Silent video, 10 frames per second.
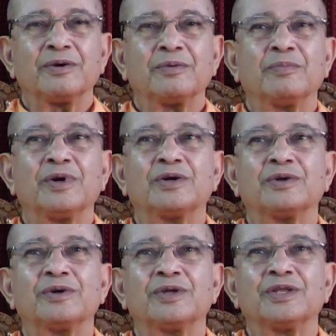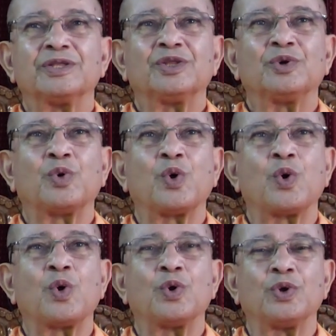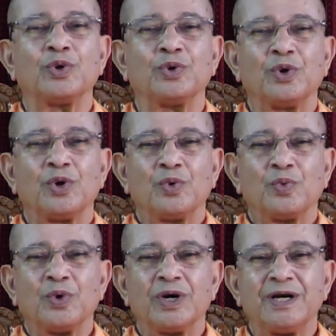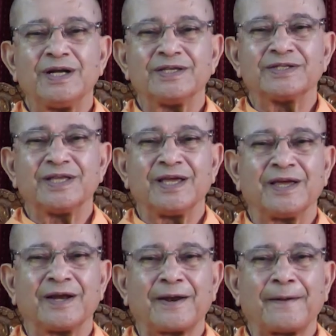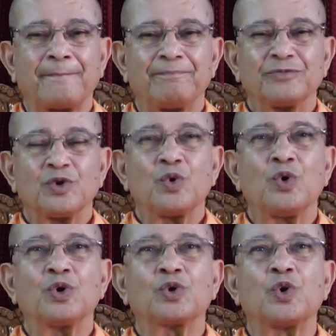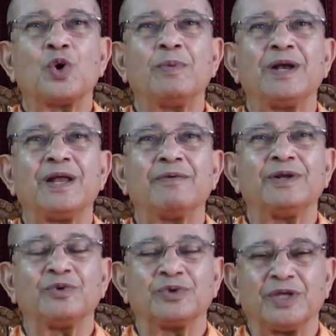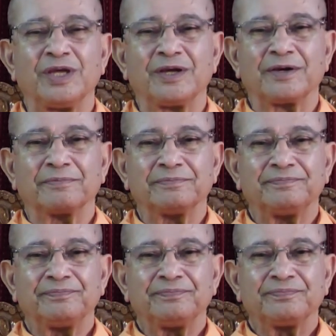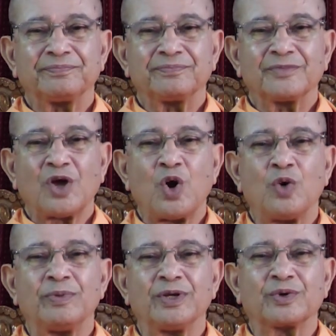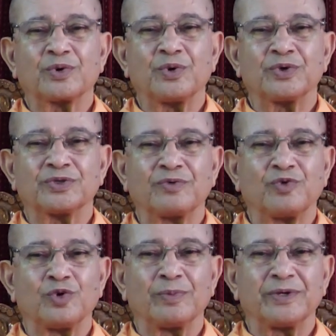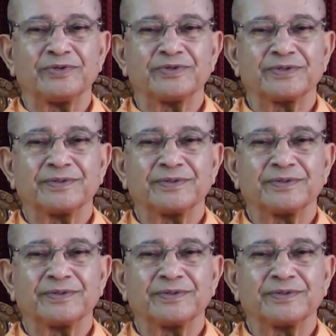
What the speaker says: But the whole world is there. Whole global level, you think, how many crores of humans.